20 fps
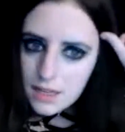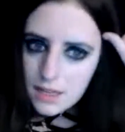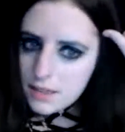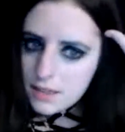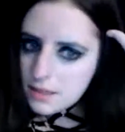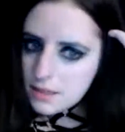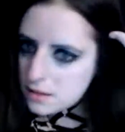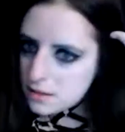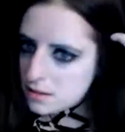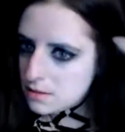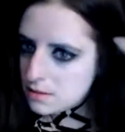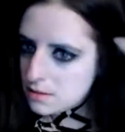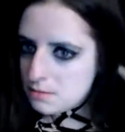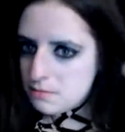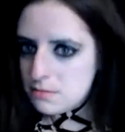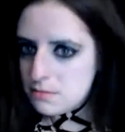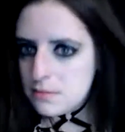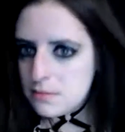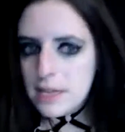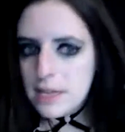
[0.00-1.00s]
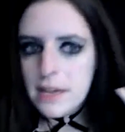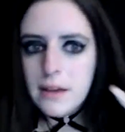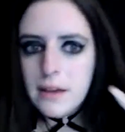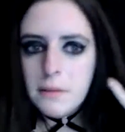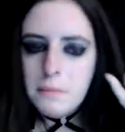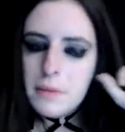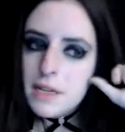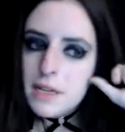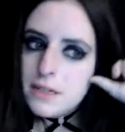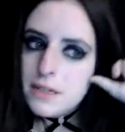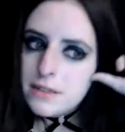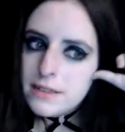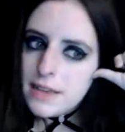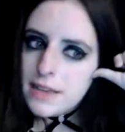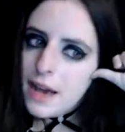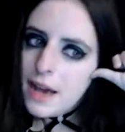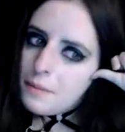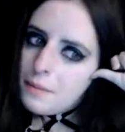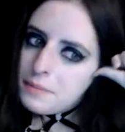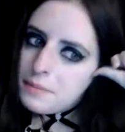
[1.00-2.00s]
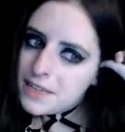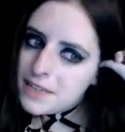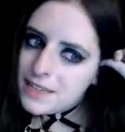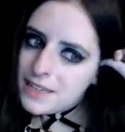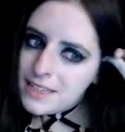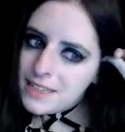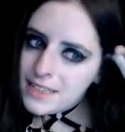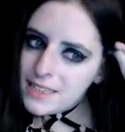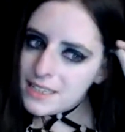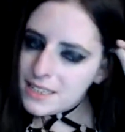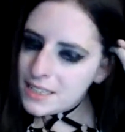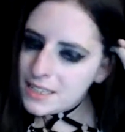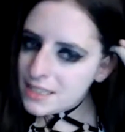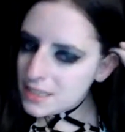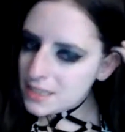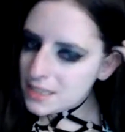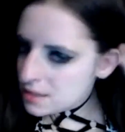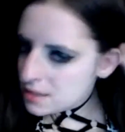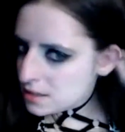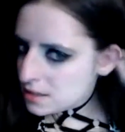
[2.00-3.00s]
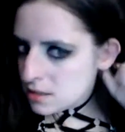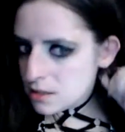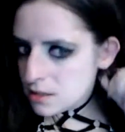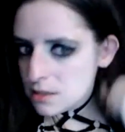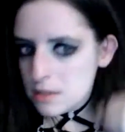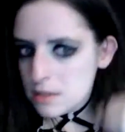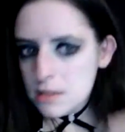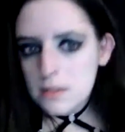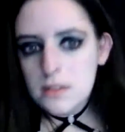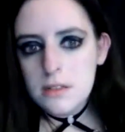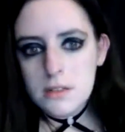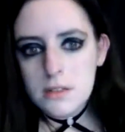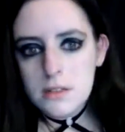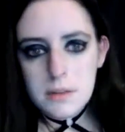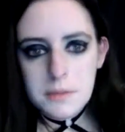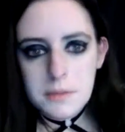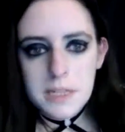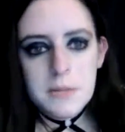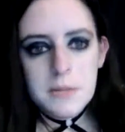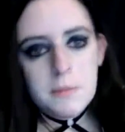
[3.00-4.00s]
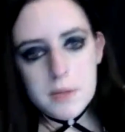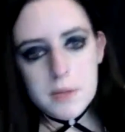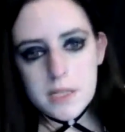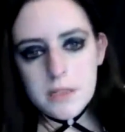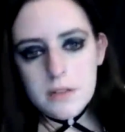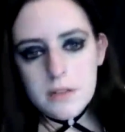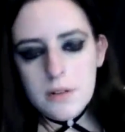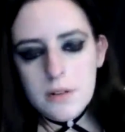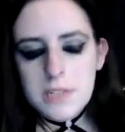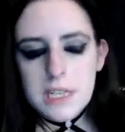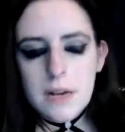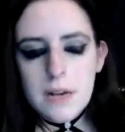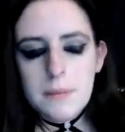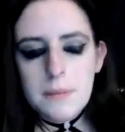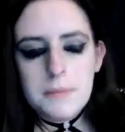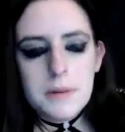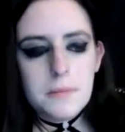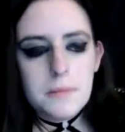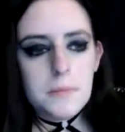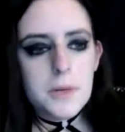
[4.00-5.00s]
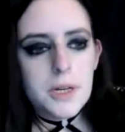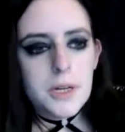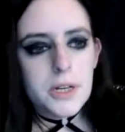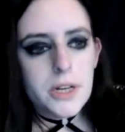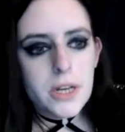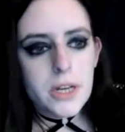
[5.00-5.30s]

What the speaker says: some, like, bills happened, and I mean, bills always happen, but